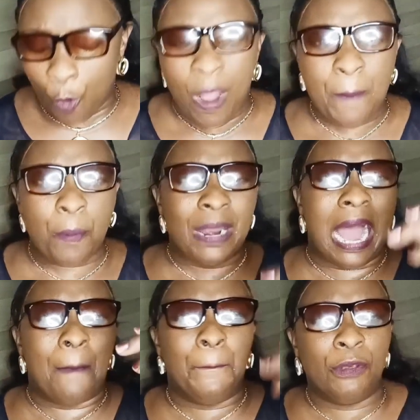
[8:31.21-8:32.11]
When people
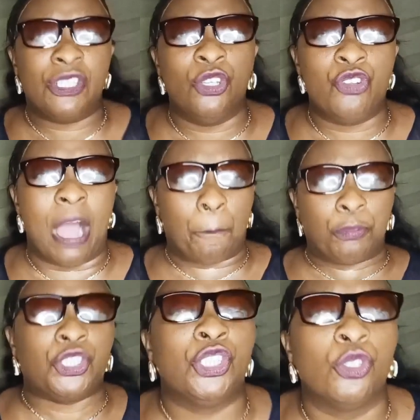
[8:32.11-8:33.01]
are abusing you, they are
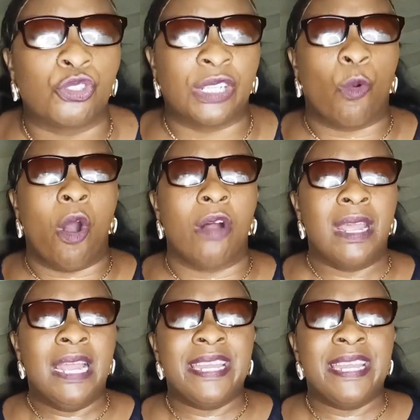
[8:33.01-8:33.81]
pushing you to the wall,